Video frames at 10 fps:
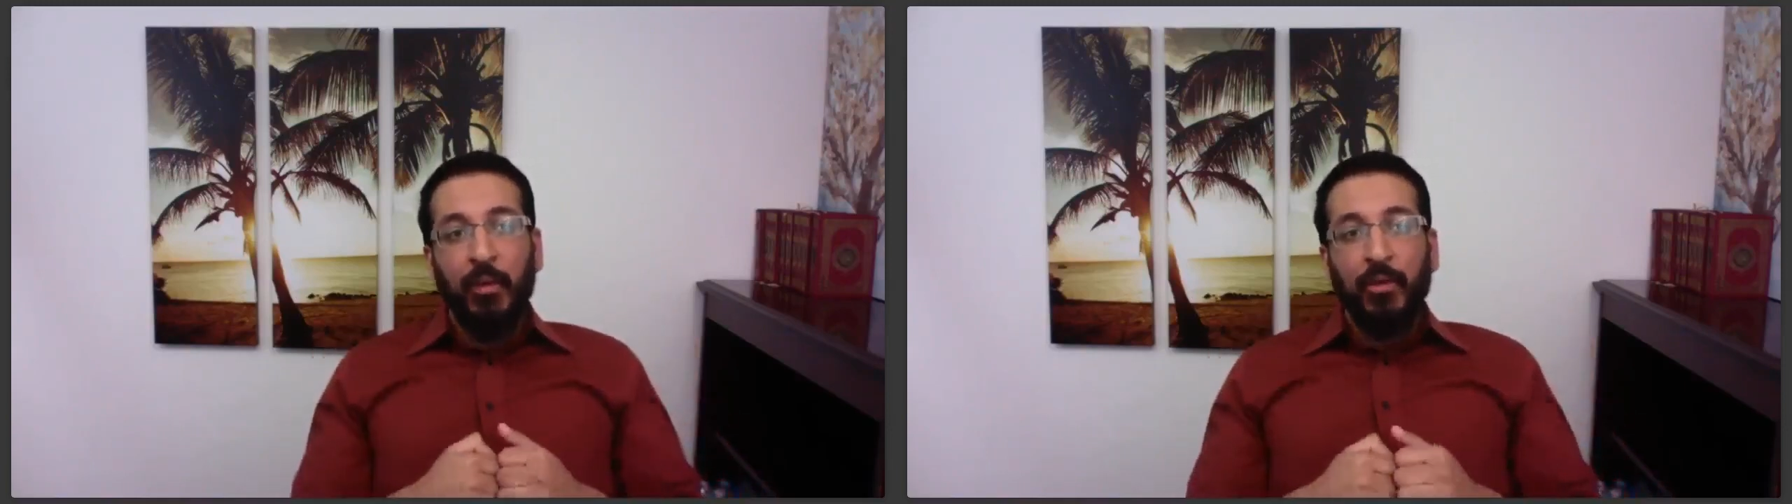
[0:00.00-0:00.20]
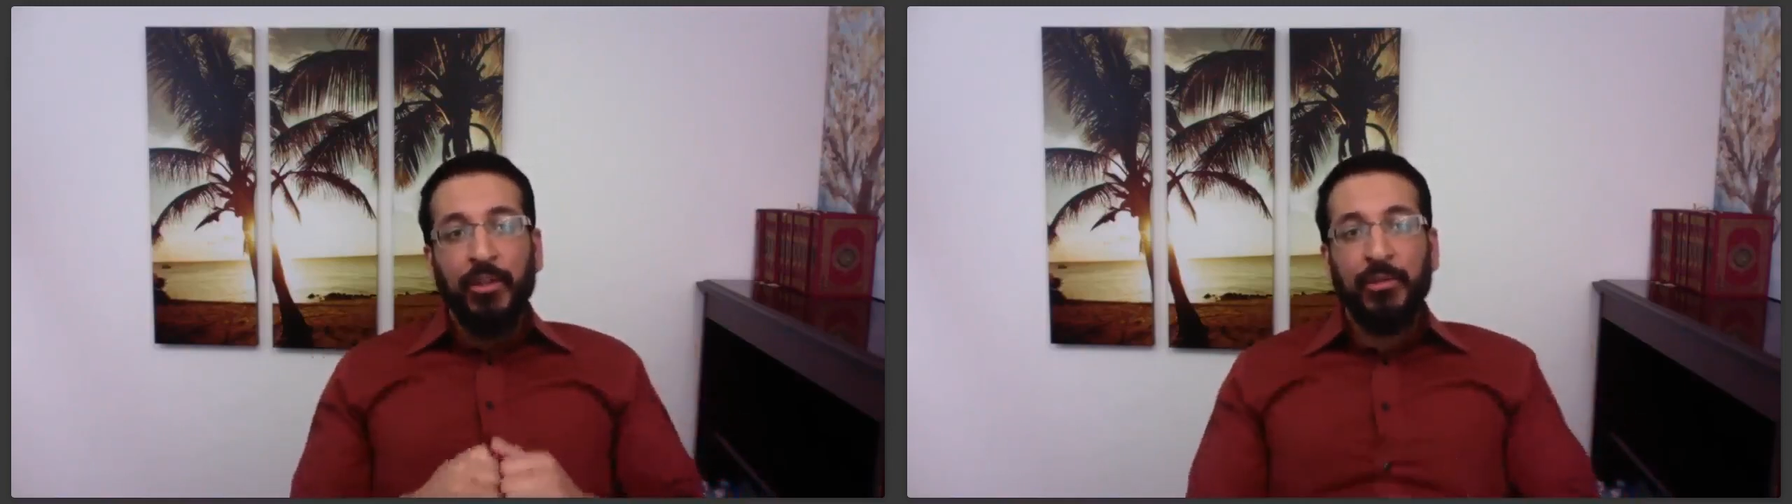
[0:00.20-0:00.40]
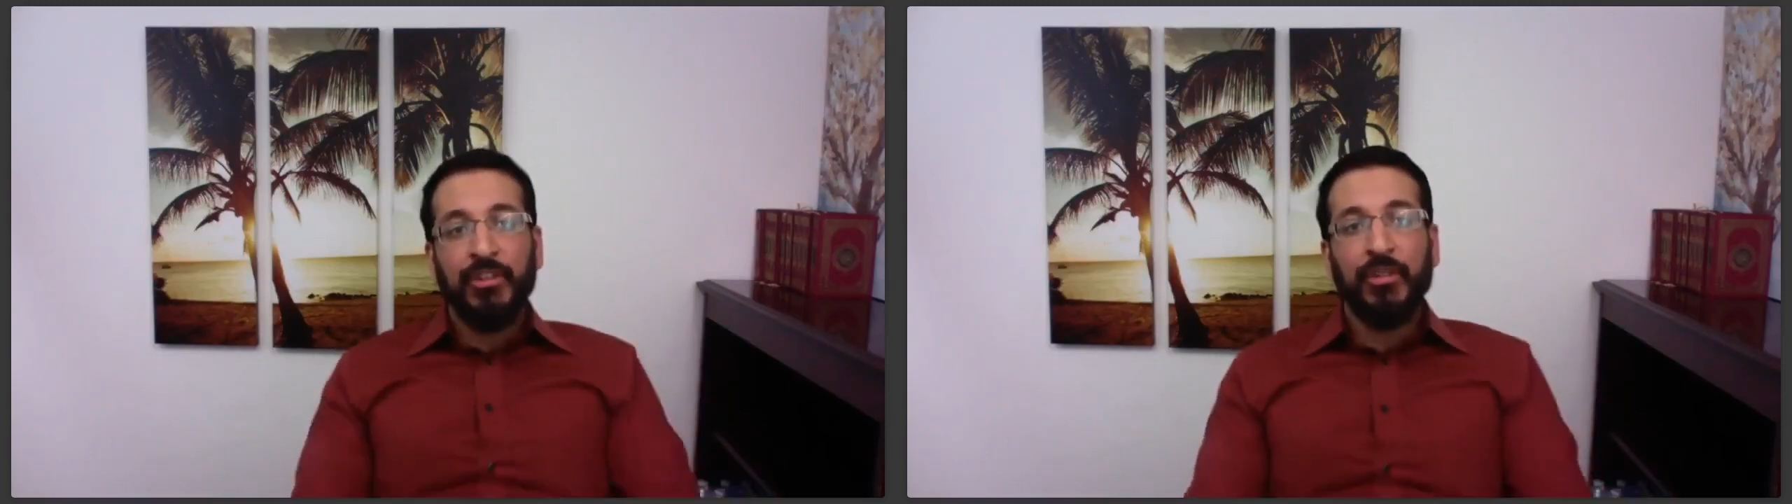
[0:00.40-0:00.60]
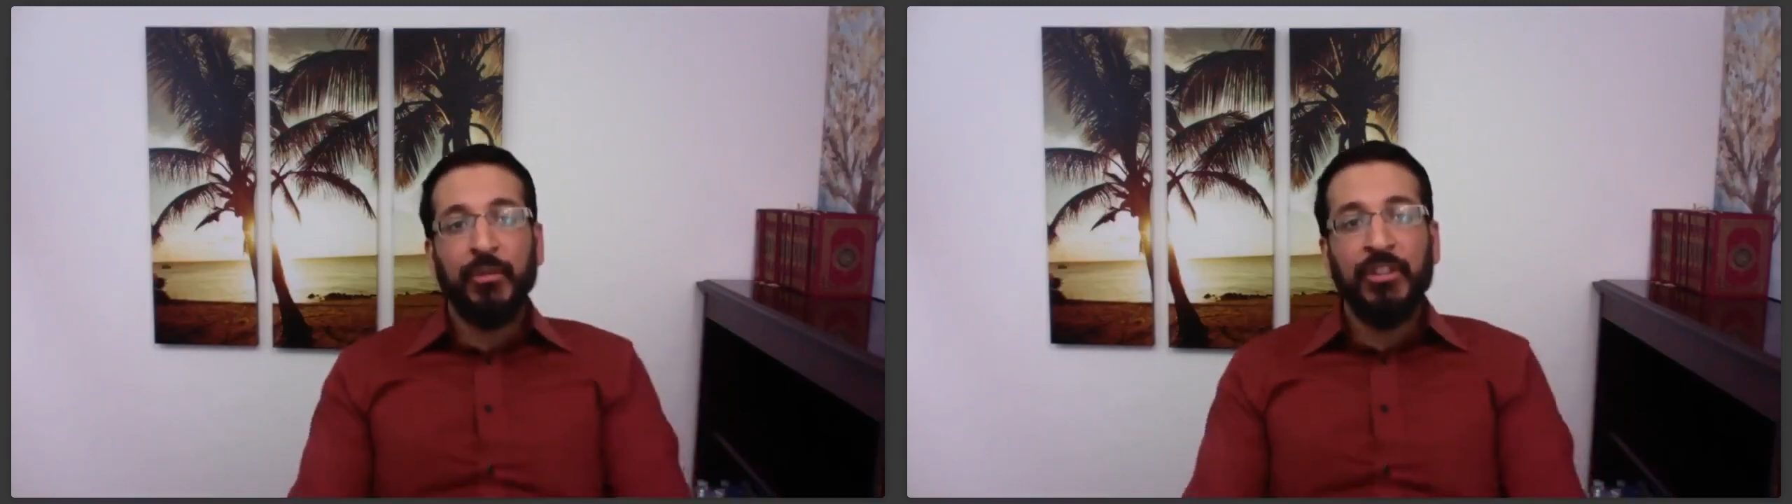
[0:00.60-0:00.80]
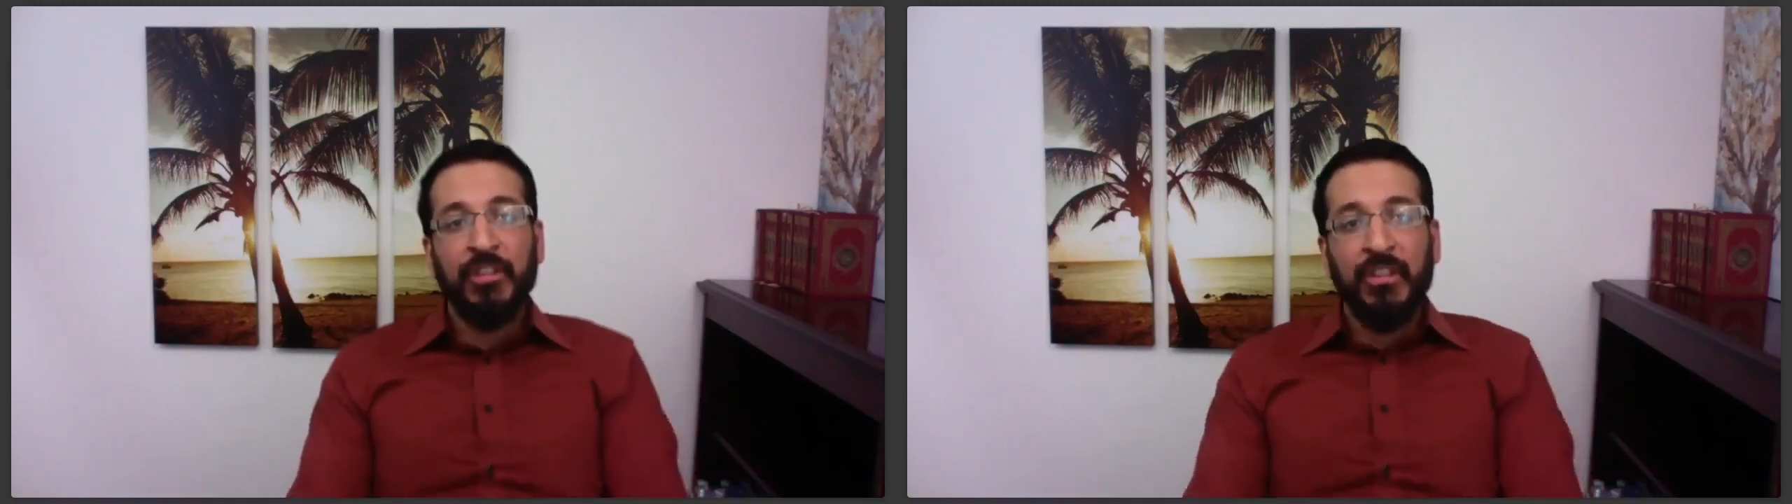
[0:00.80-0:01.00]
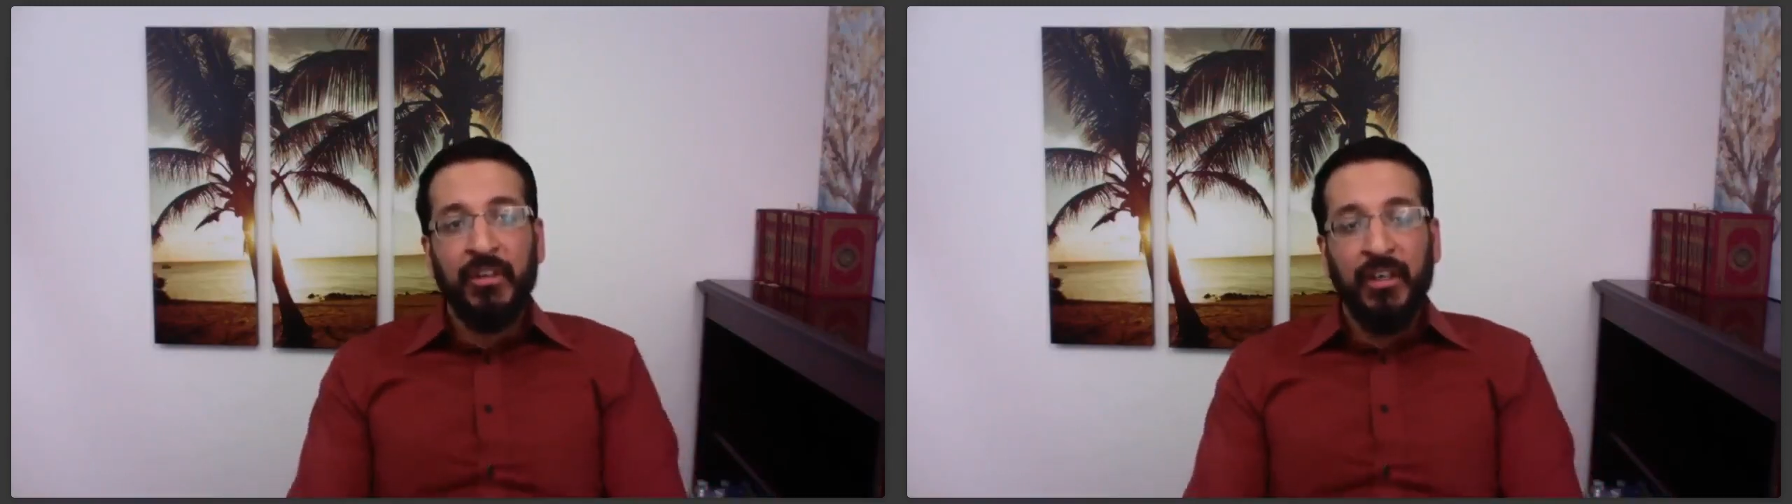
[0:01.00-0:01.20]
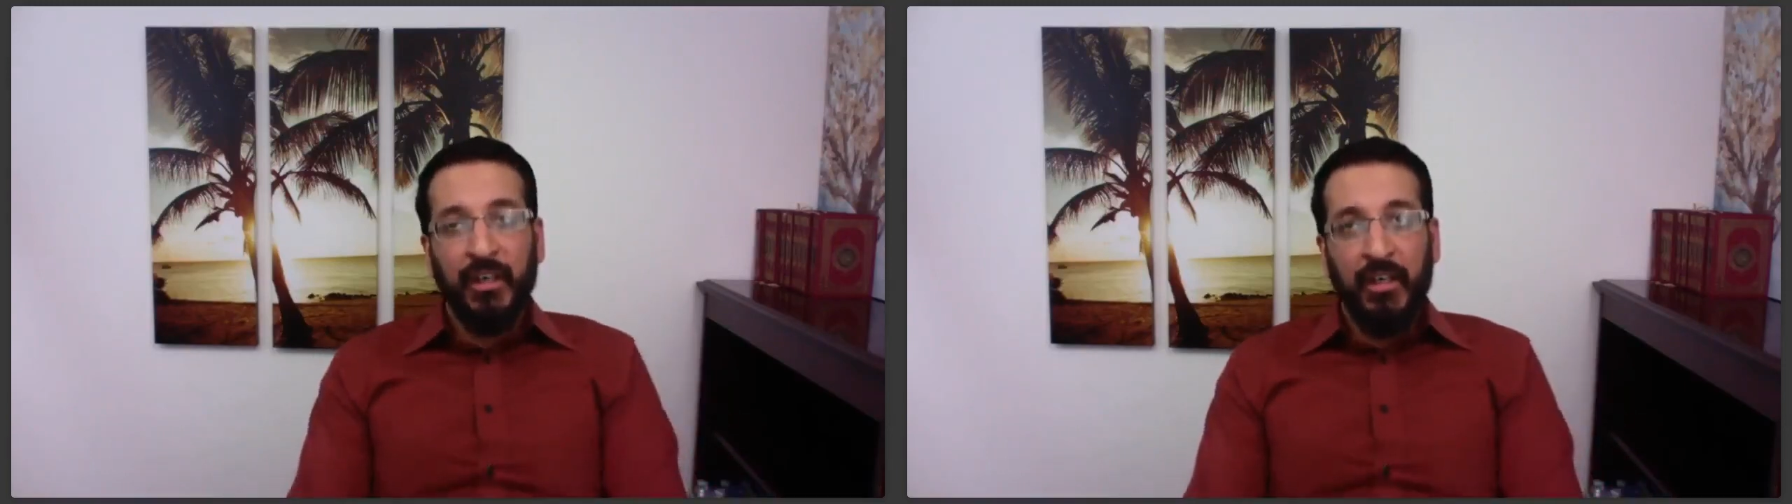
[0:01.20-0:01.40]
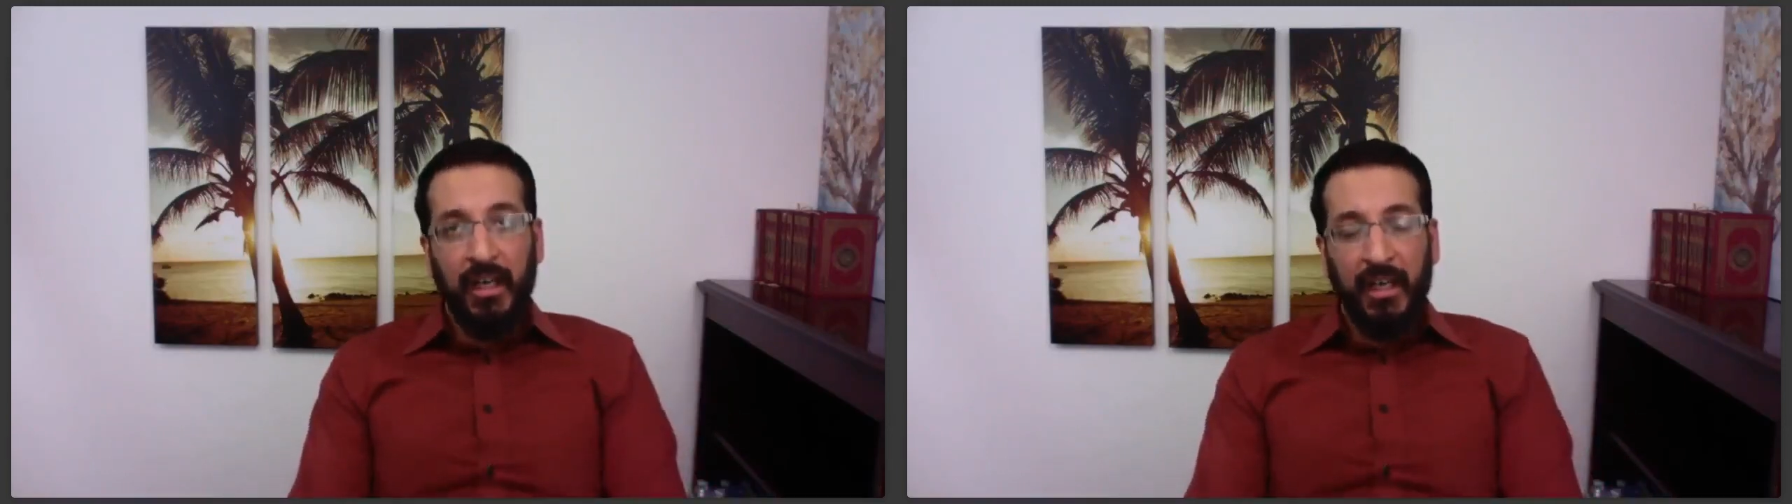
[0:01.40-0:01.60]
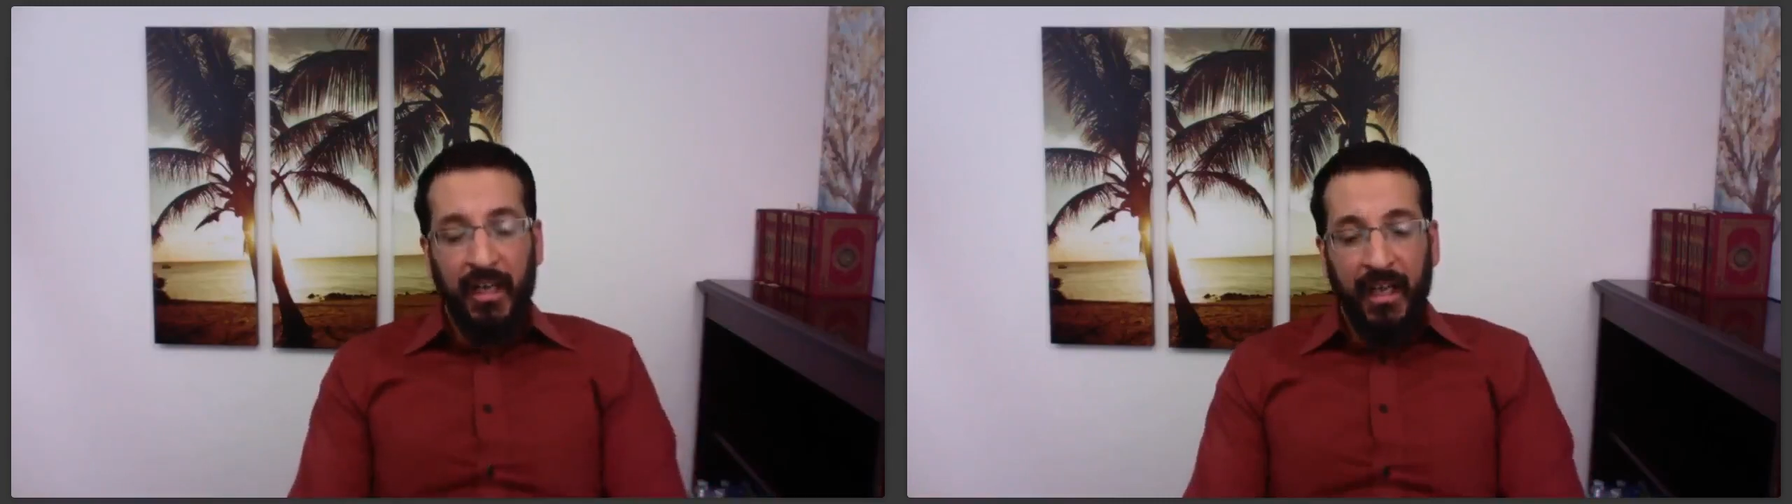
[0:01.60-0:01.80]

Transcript: which was originally there